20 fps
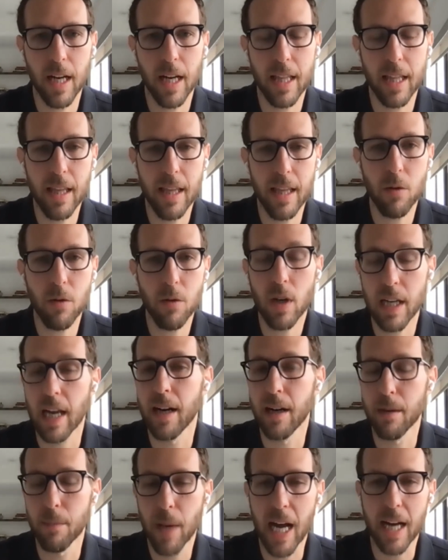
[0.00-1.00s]
I think we're
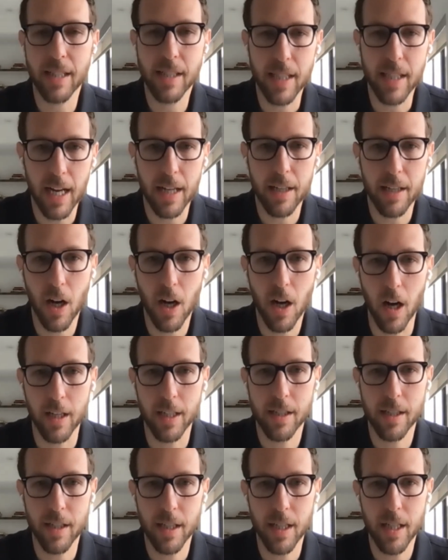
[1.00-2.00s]
getting past that,
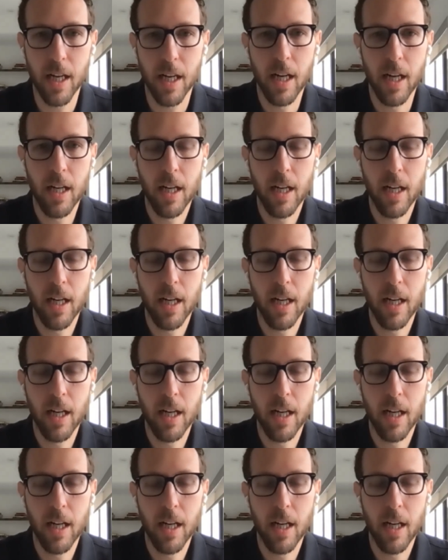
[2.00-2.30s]
honestly.